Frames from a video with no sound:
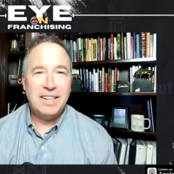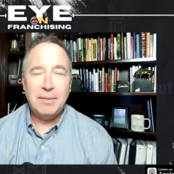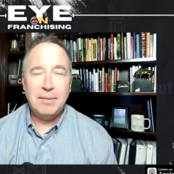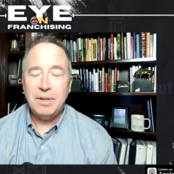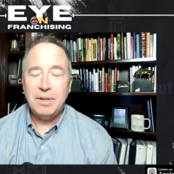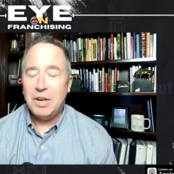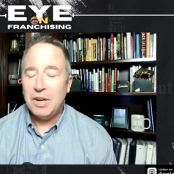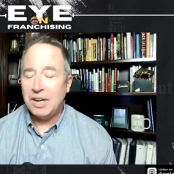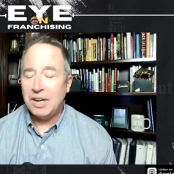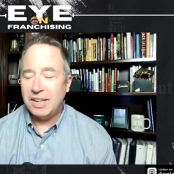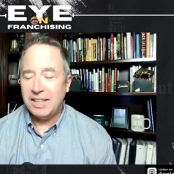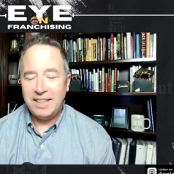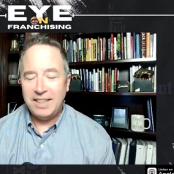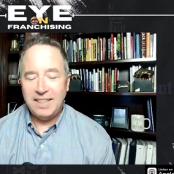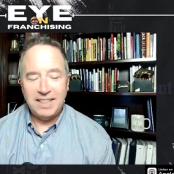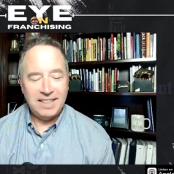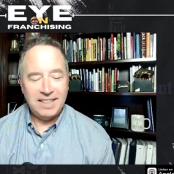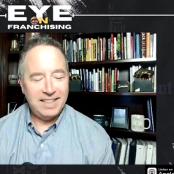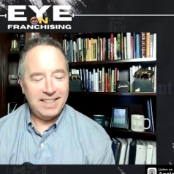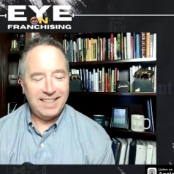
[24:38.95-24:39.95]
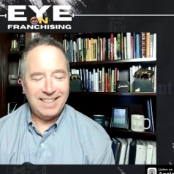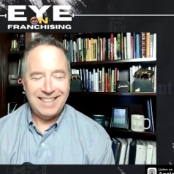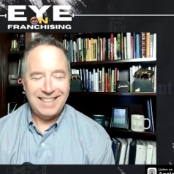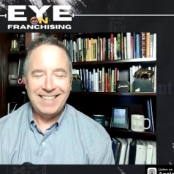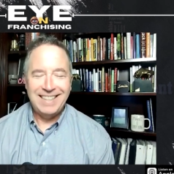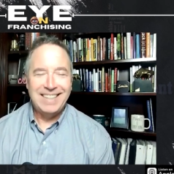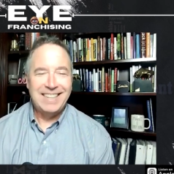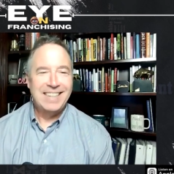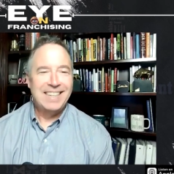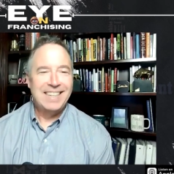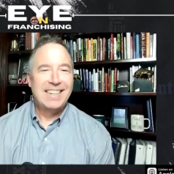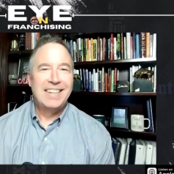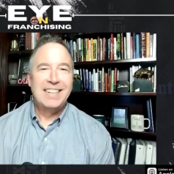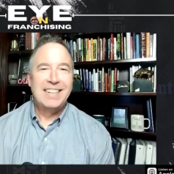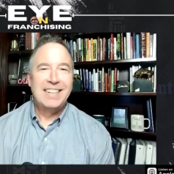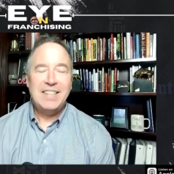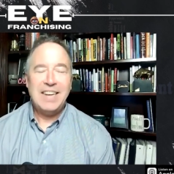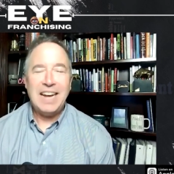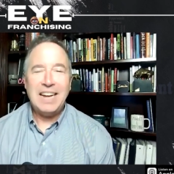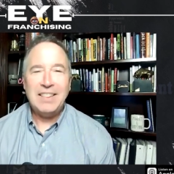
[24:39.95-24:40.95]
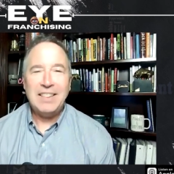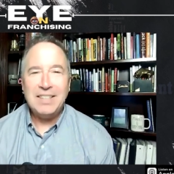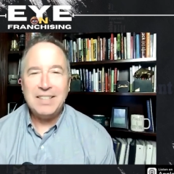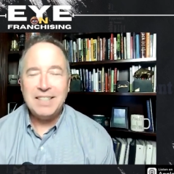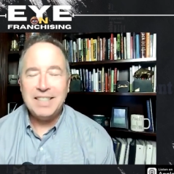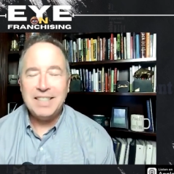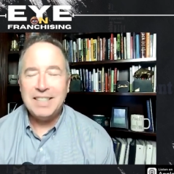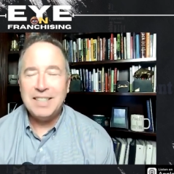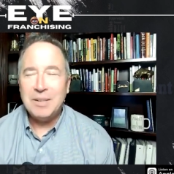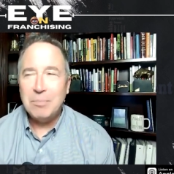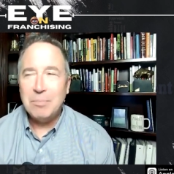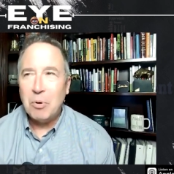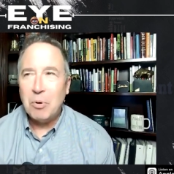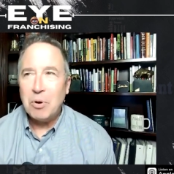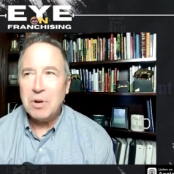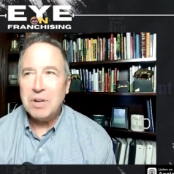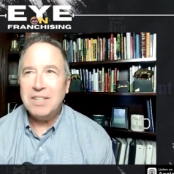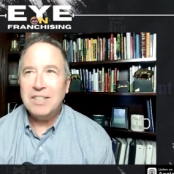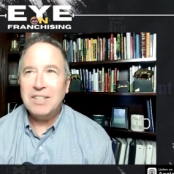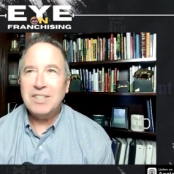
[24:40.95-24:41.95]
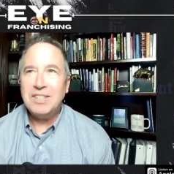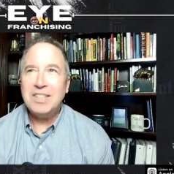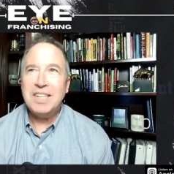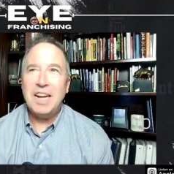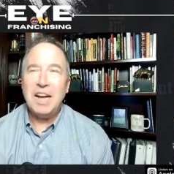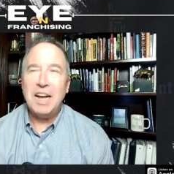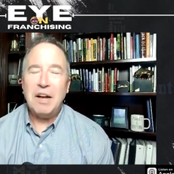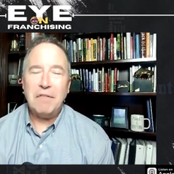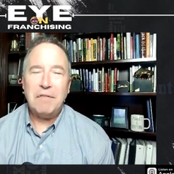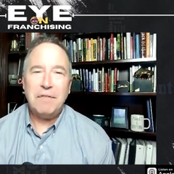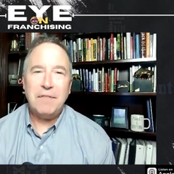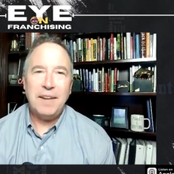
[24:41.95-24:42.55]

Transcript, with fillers: Very look, passionate about it. Todd, this and, is important stuff.